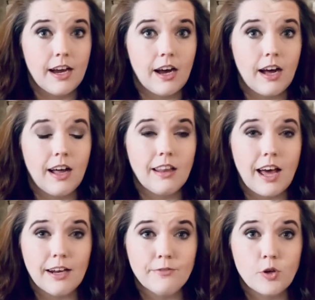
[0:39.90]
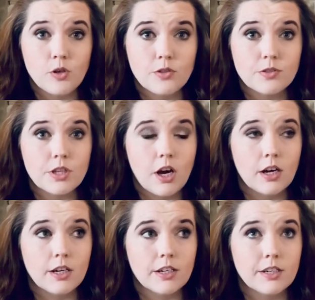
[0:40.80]
A lot of goals
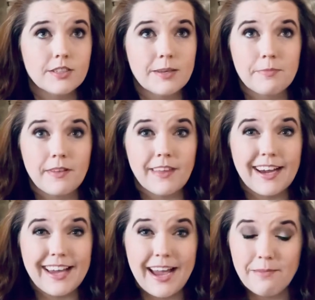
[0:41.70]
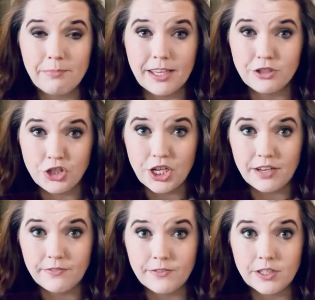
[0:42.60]
are something that can't be
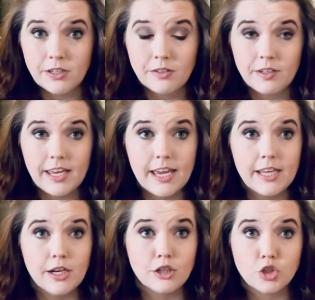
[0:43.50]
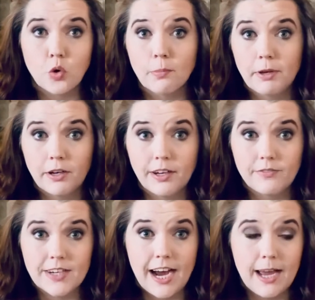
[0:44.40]
achieved in a short period of
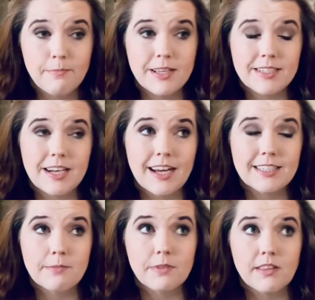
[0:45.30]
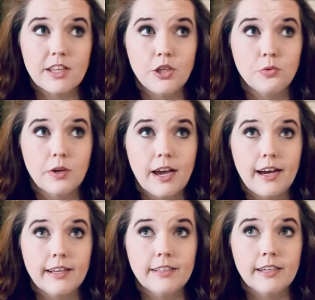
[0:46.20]
time. It's not something that you
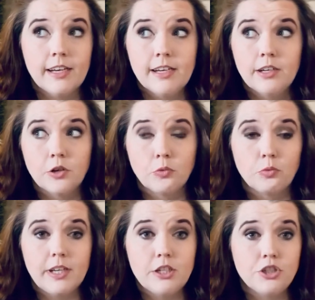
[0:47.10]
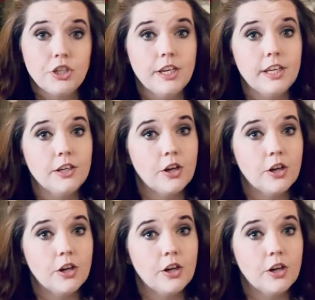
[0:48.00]
can reach in